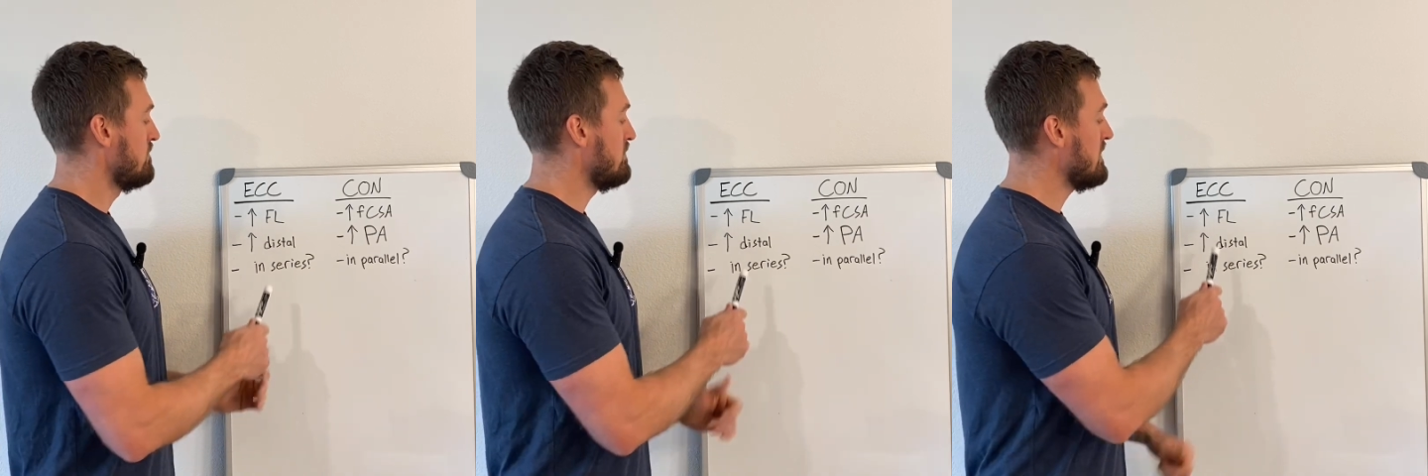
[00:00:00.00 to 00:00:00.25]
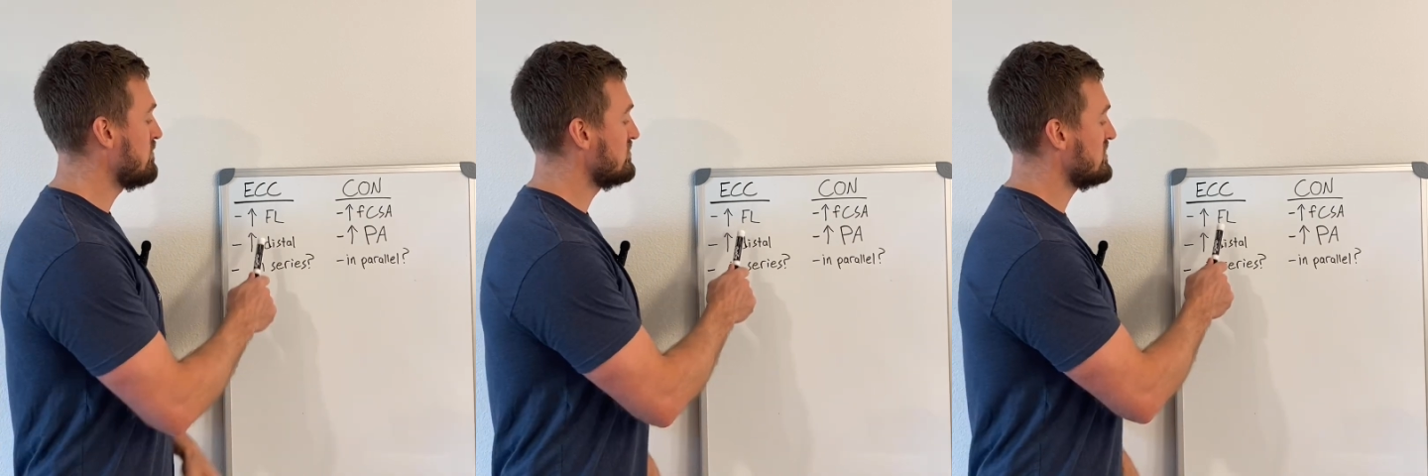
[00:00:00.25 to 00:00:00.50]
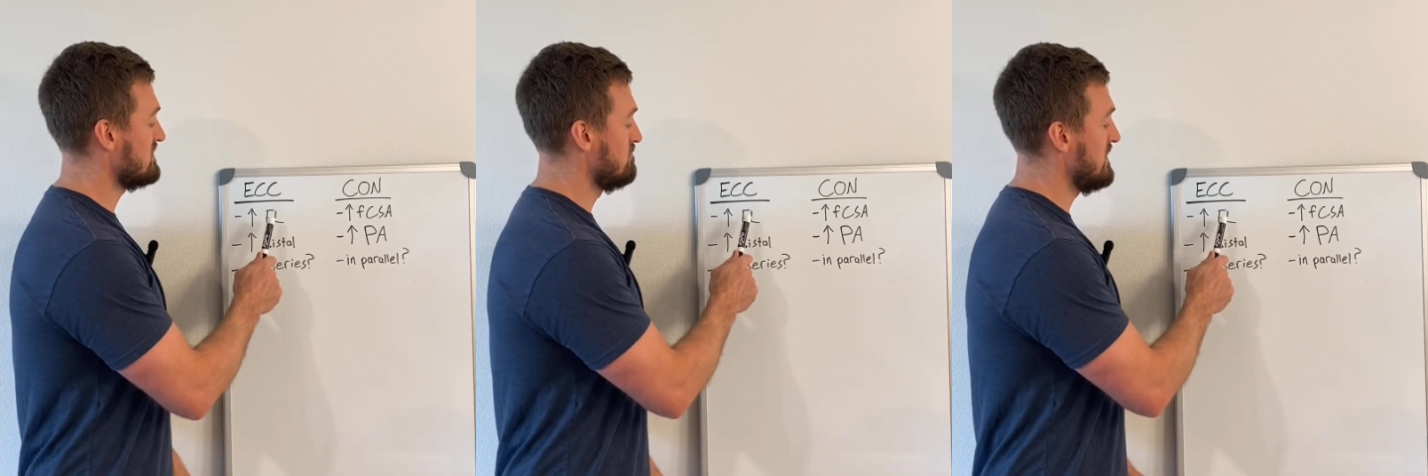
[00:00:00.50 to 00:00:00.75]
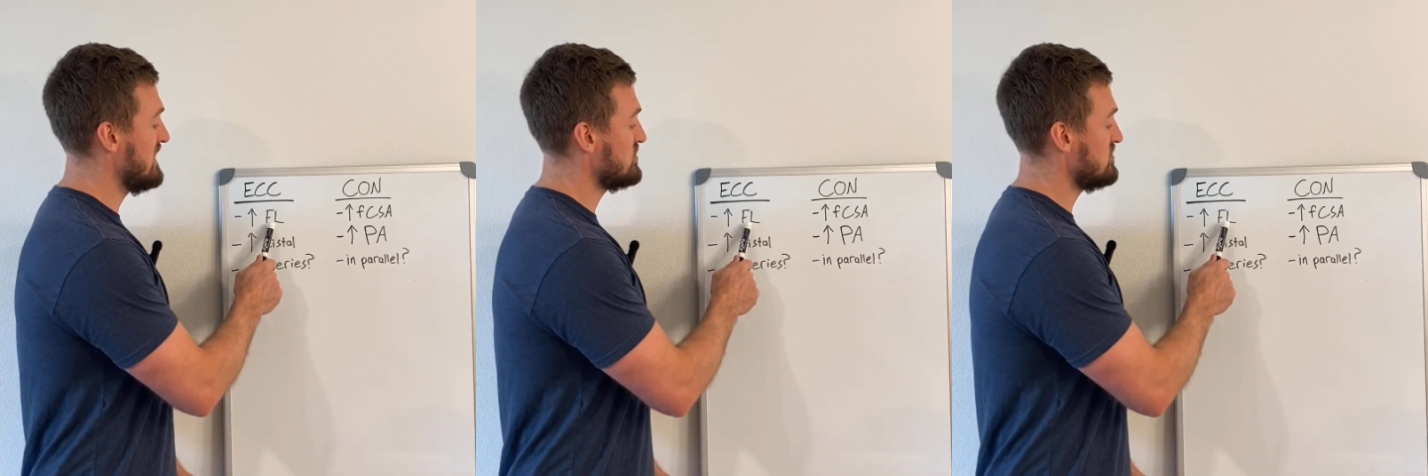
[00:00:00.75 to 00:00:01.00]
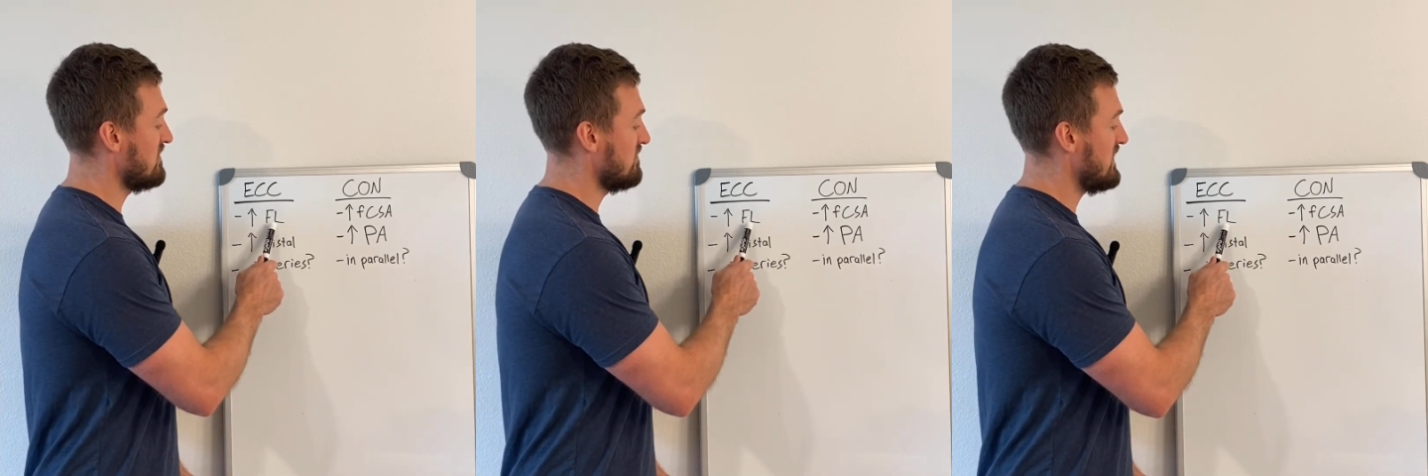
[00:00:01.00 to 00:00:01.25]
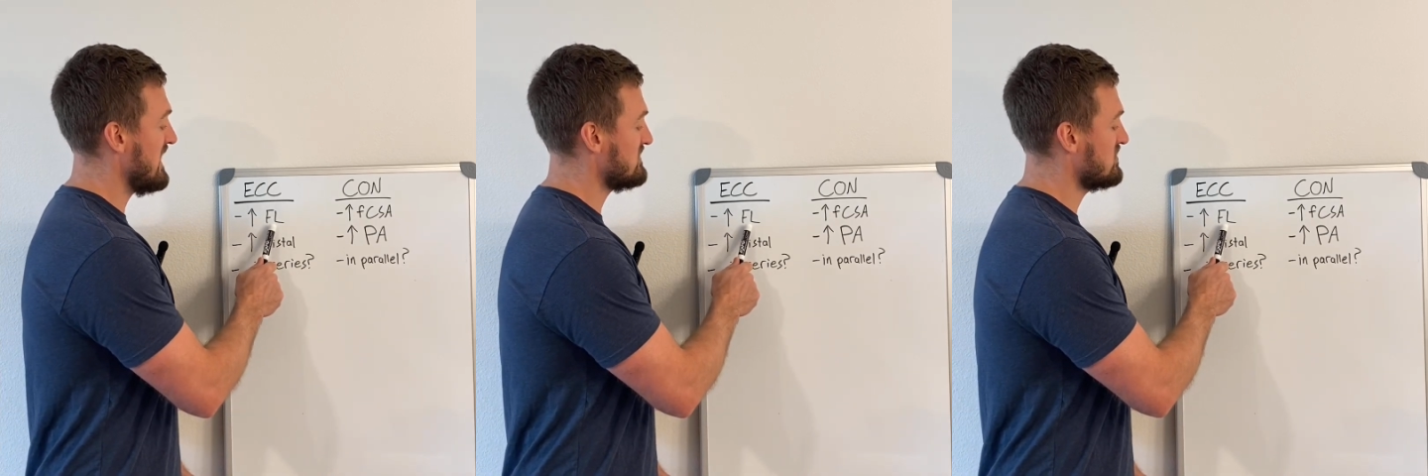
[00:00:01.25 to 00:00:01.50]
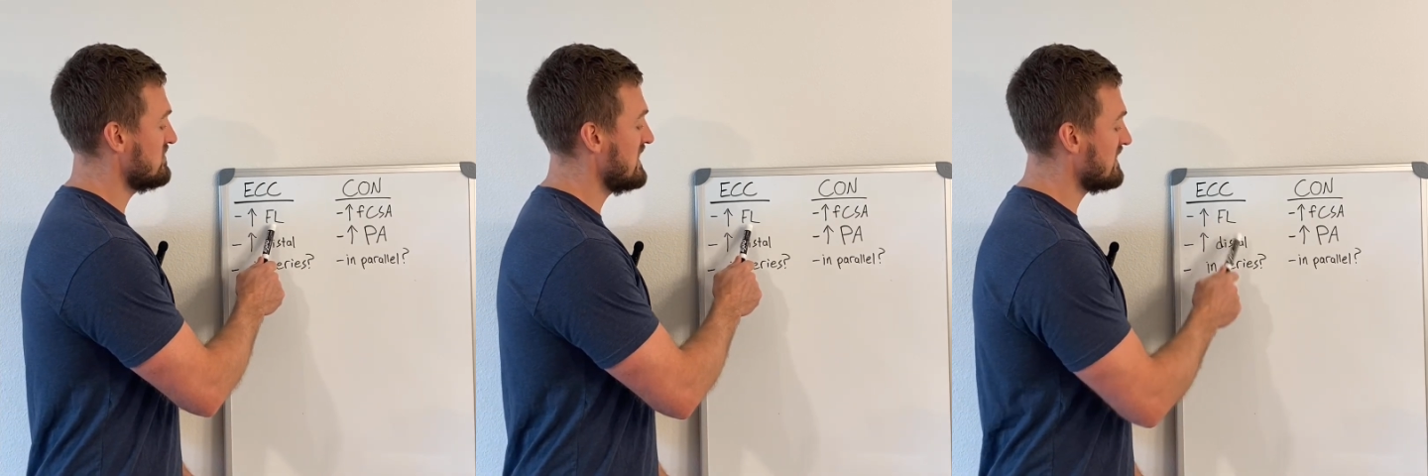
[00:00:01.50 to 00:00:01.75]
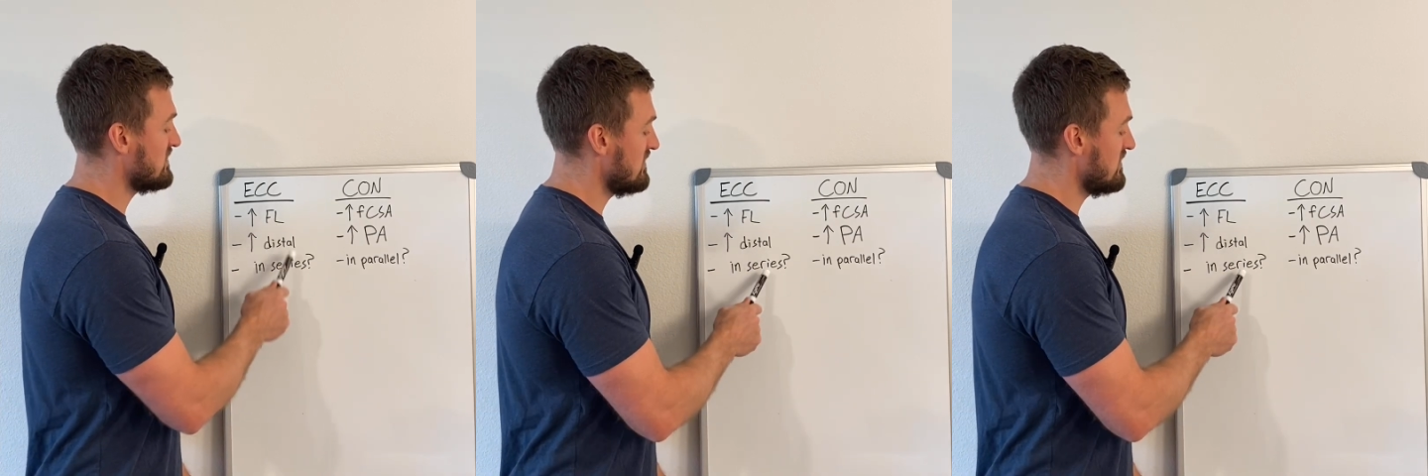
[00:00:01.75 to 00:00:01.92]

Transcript: people are just measuring fascicle length.